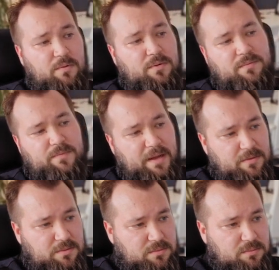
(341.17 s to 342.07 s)
or
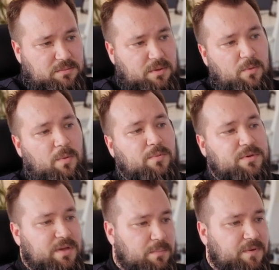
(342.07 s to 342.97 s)
rather
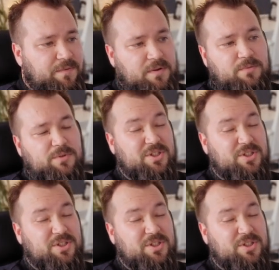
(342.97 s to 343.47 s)
quote number field,